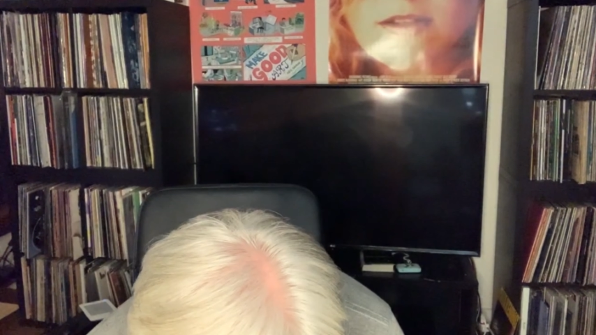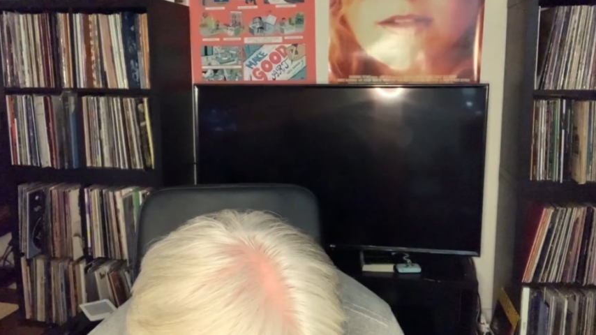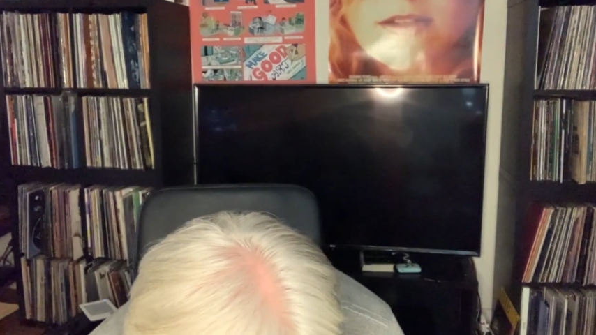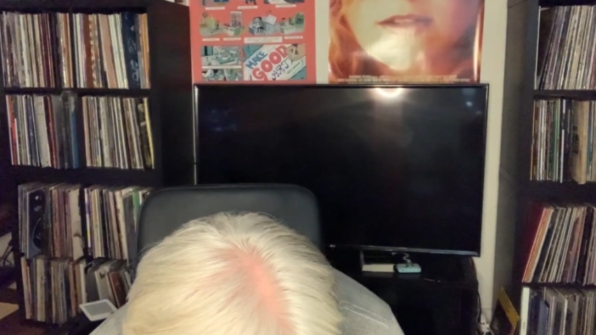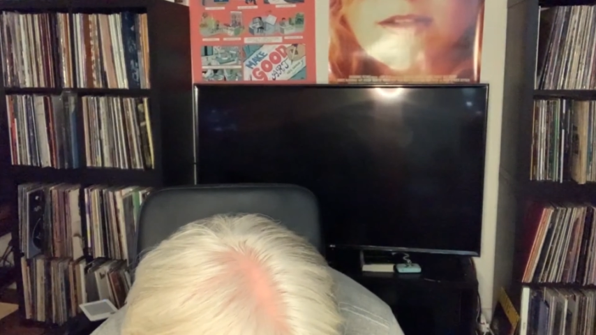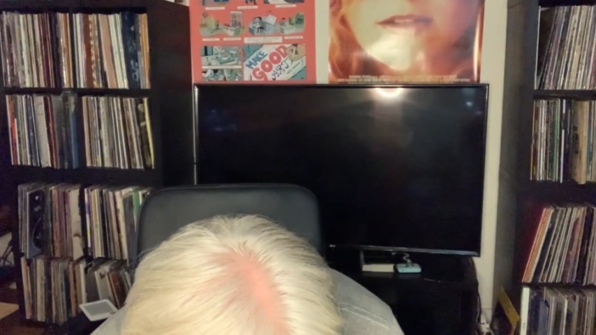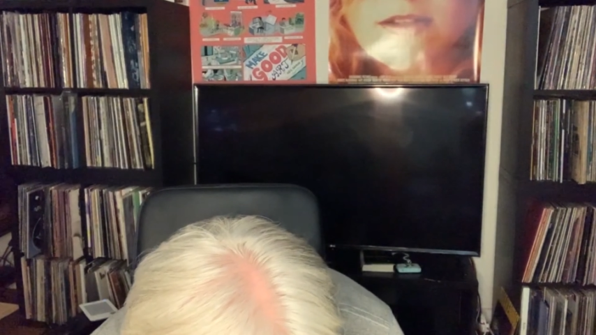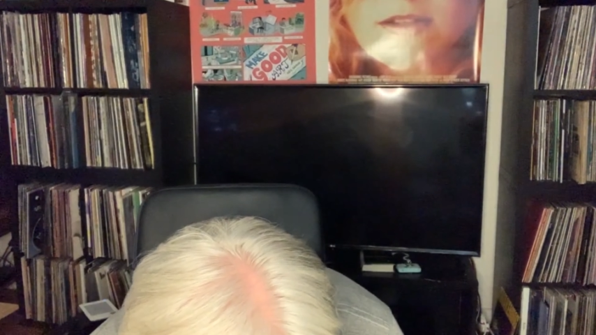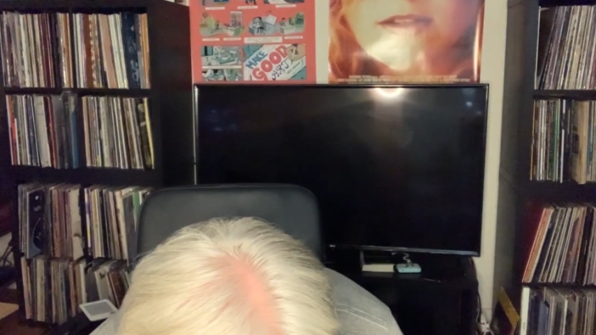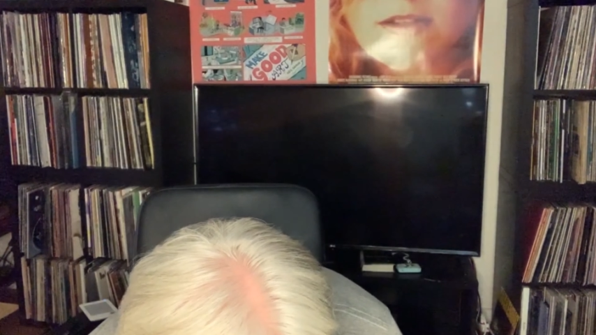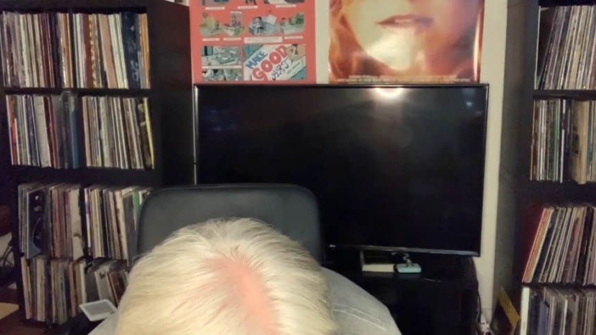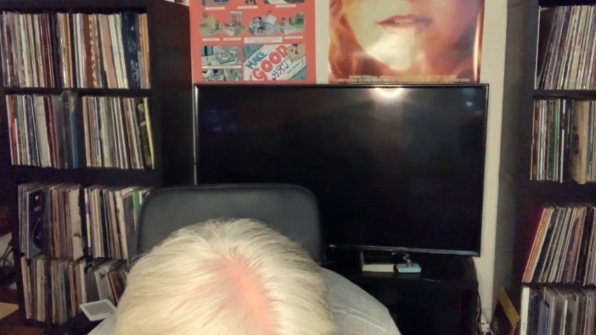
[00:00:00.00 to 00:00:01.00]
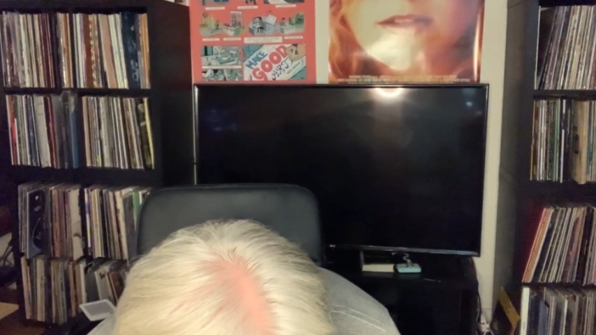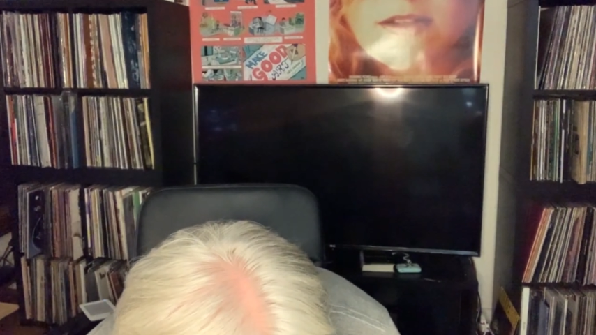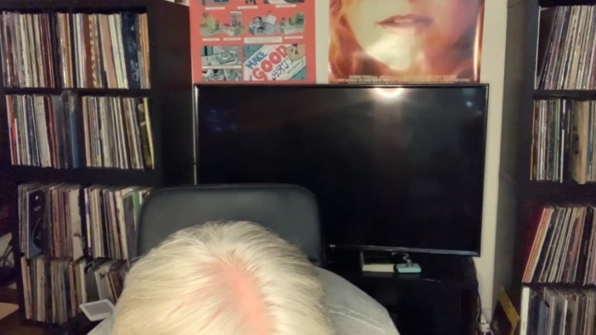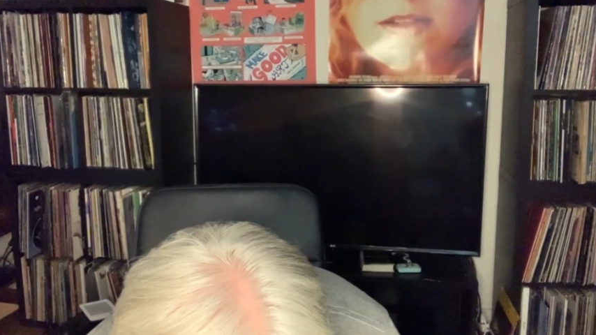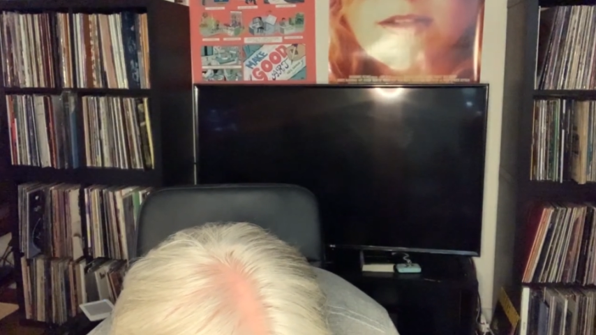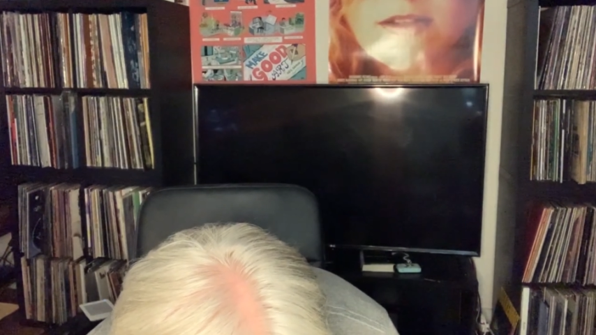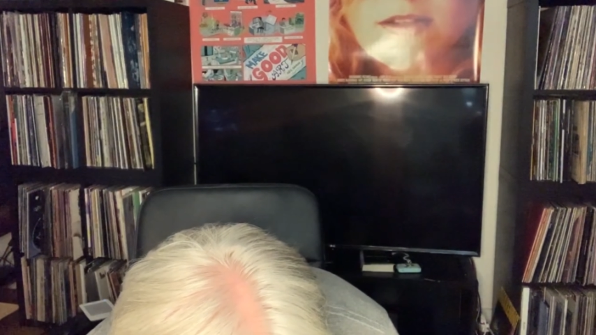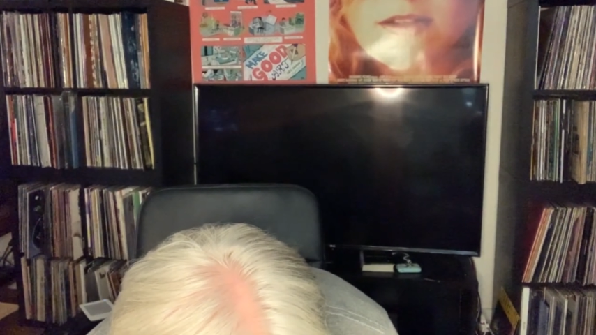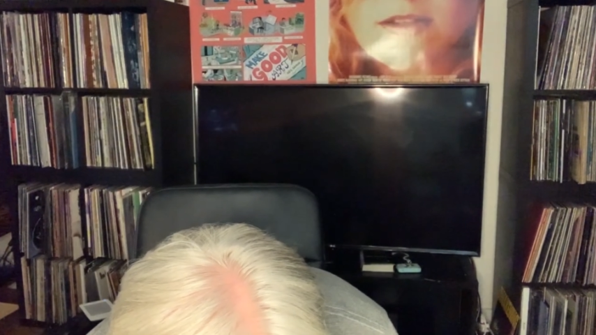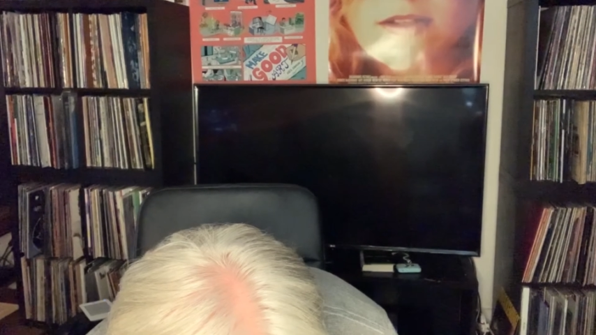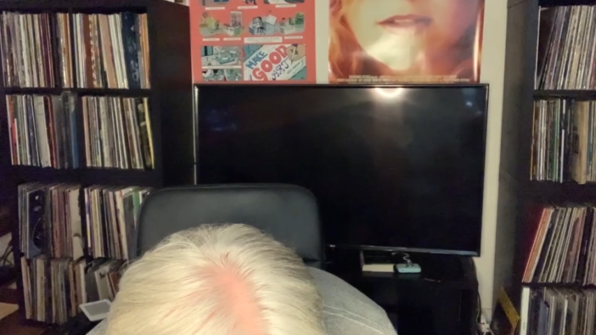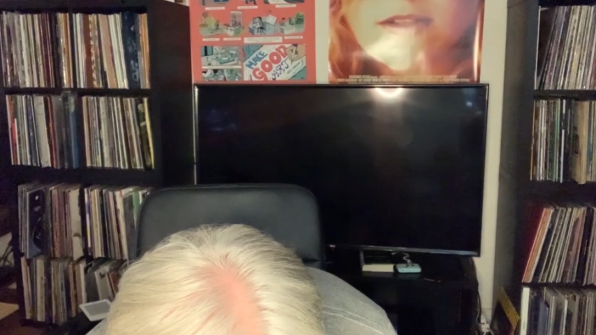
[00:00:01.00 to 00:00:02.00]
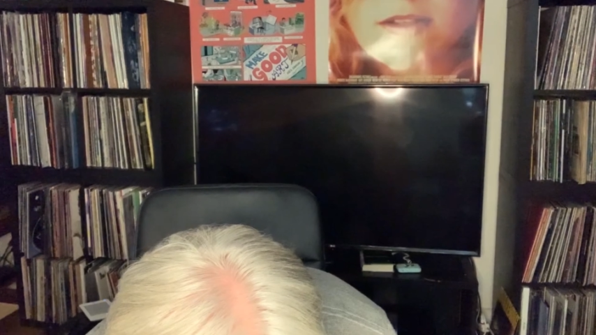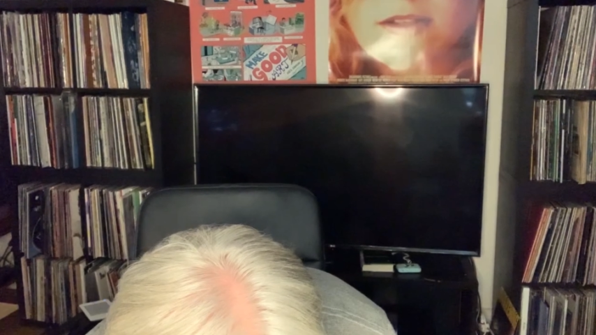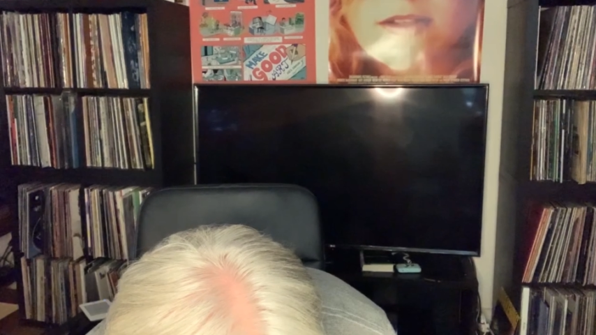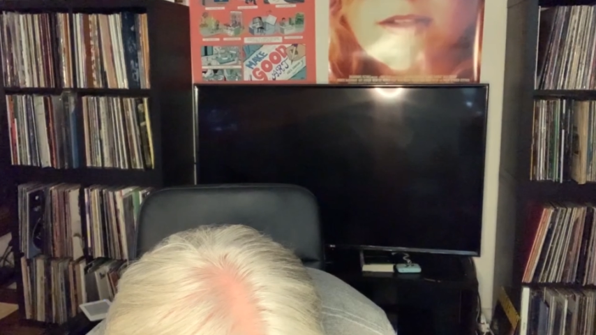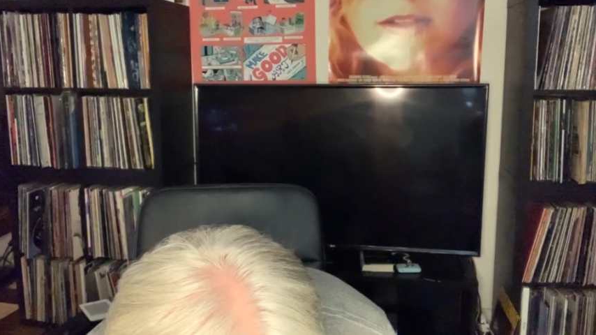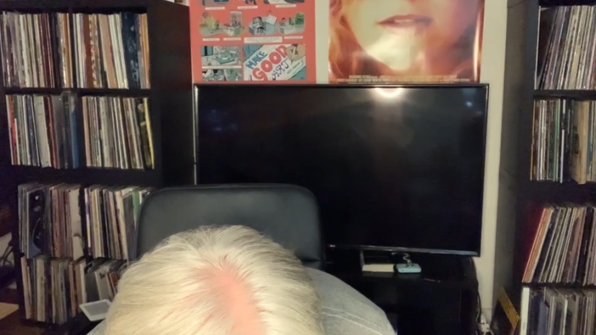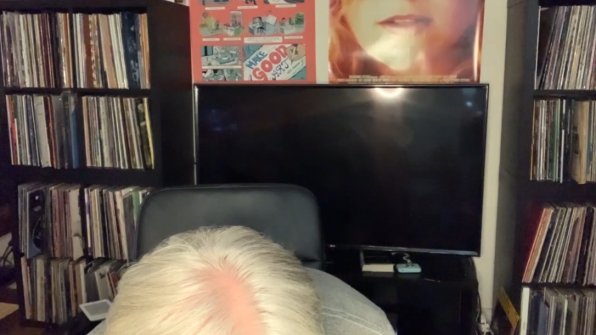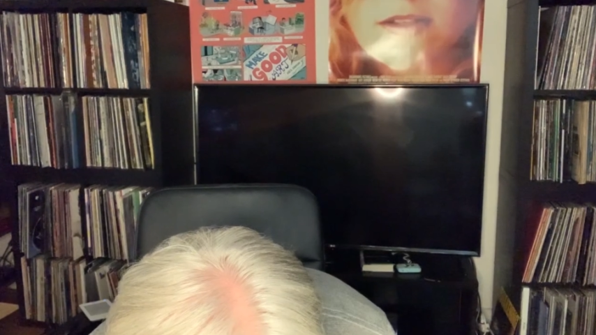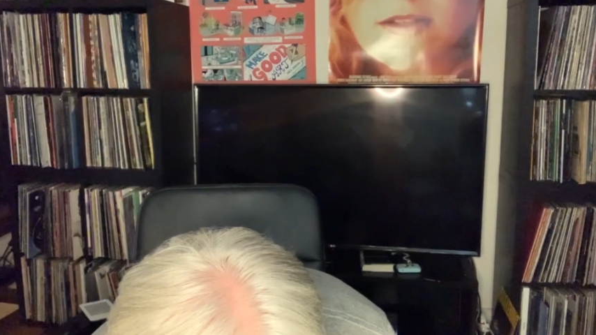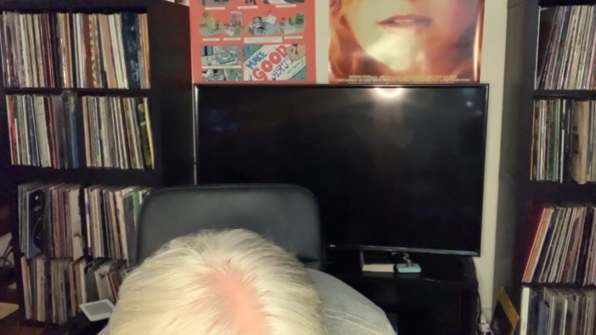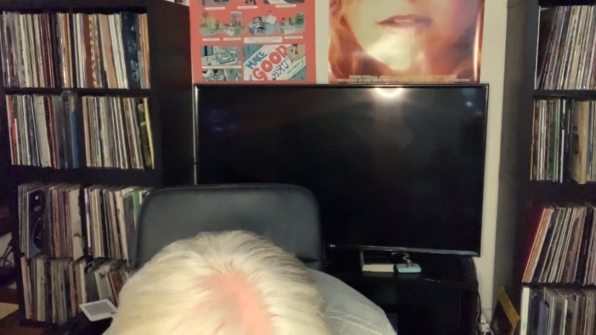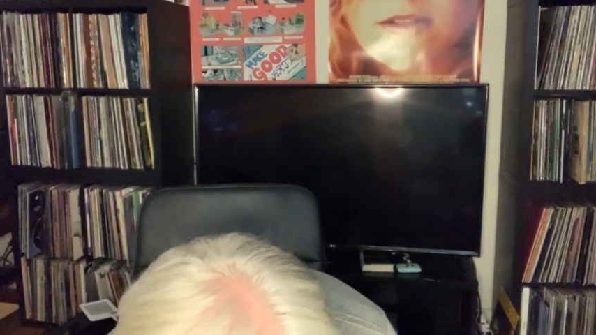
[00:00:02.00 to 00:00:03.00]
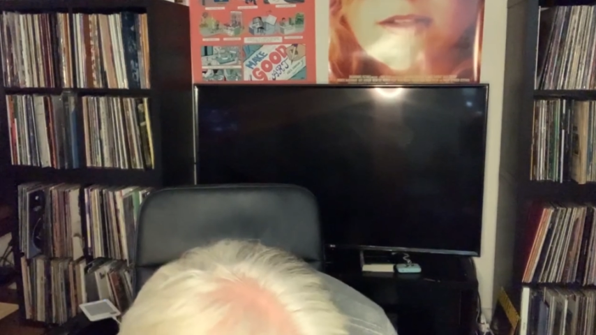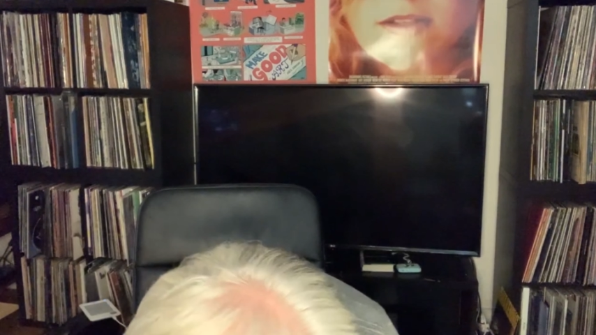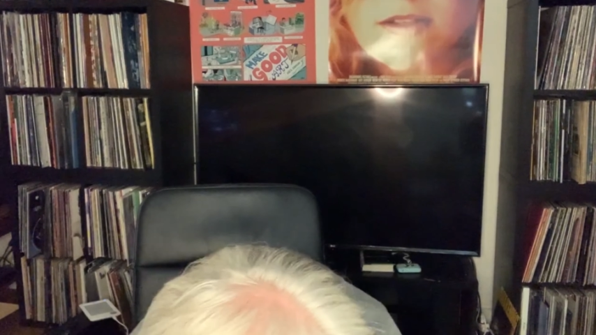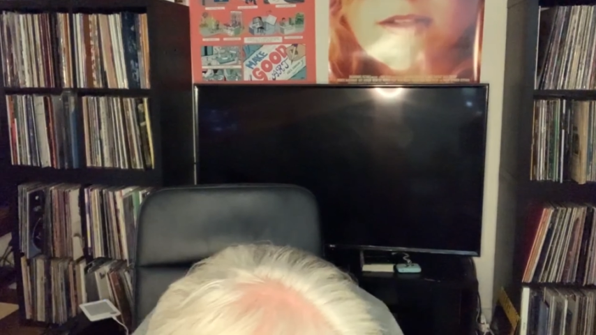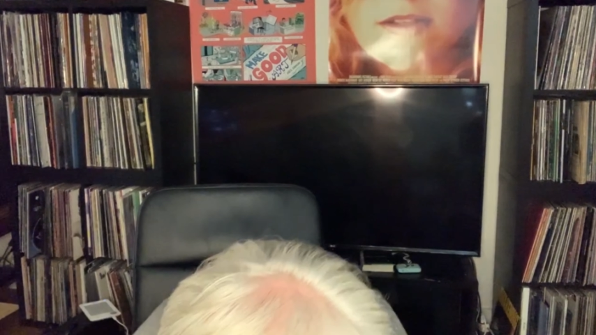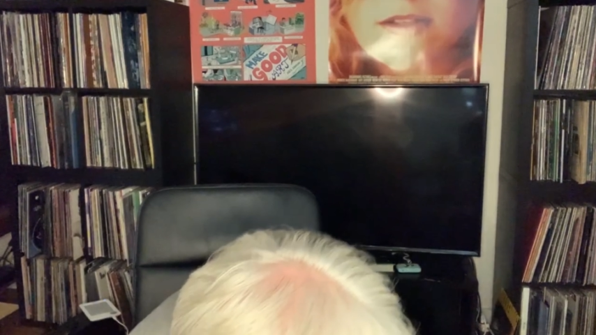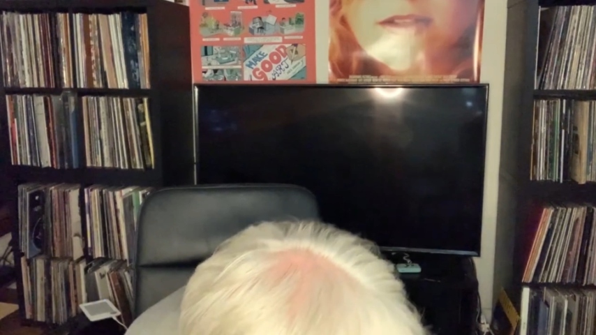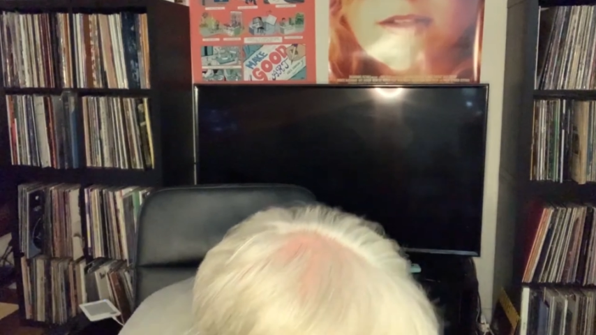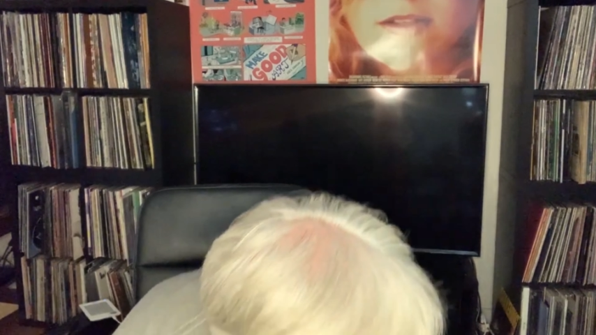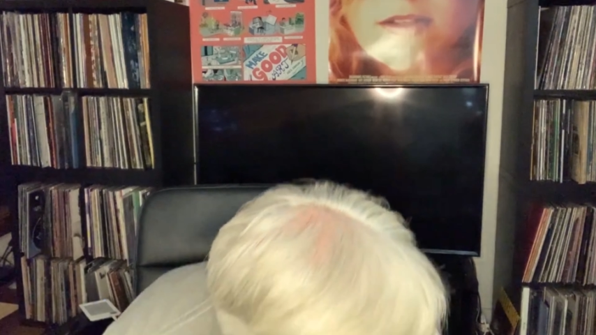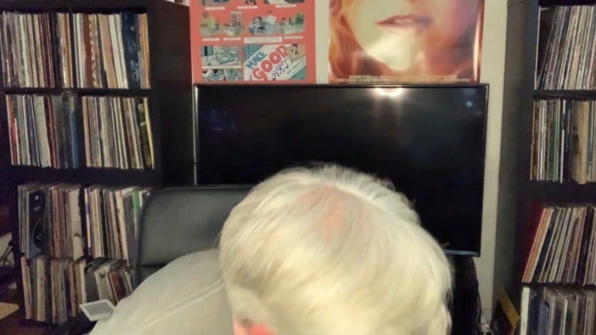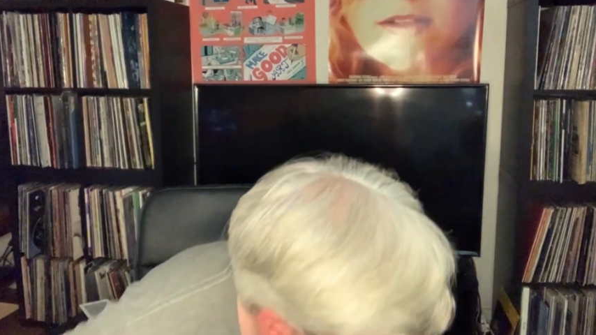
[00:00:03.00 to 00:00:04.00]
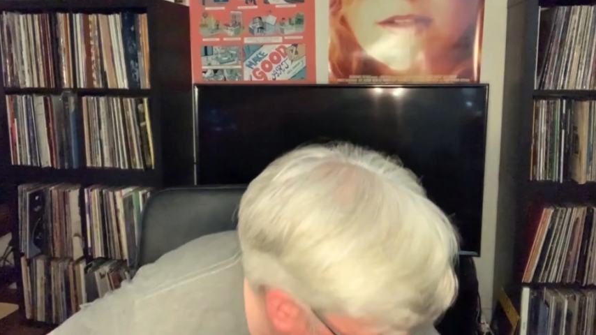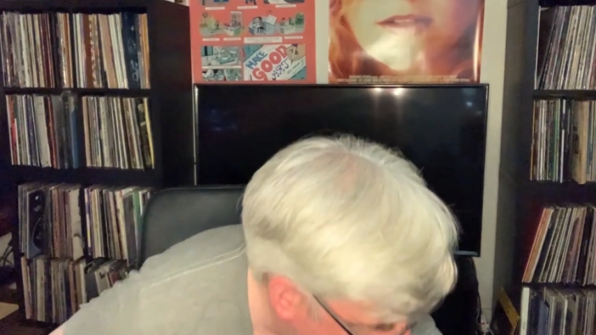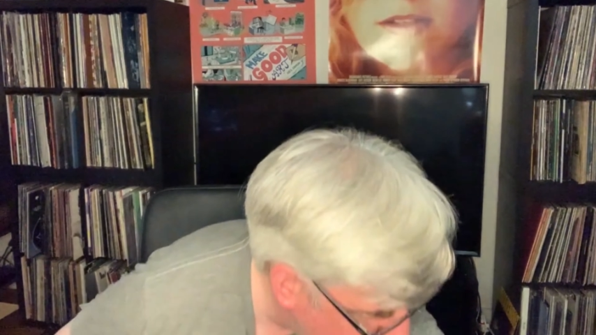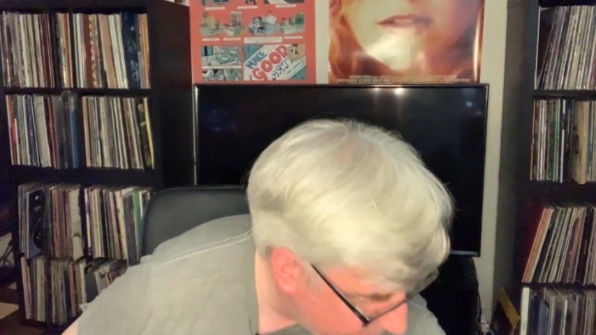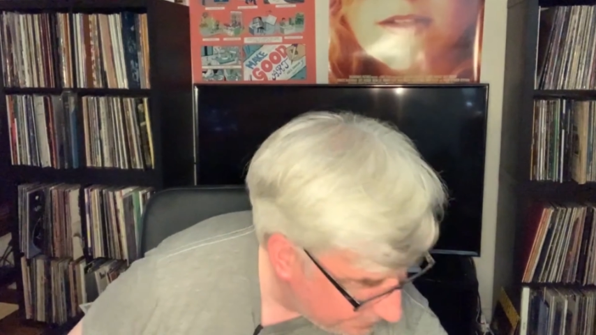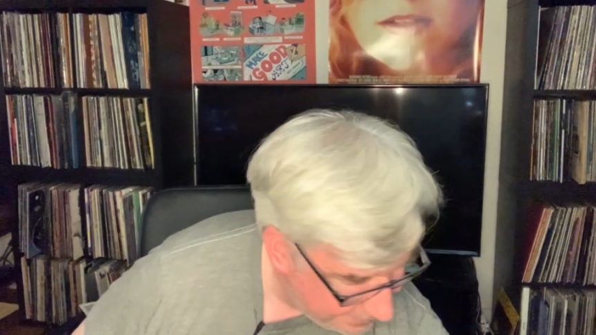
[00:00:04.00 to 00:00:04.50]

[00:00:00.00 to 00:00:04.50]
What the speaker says: (no speaker visible)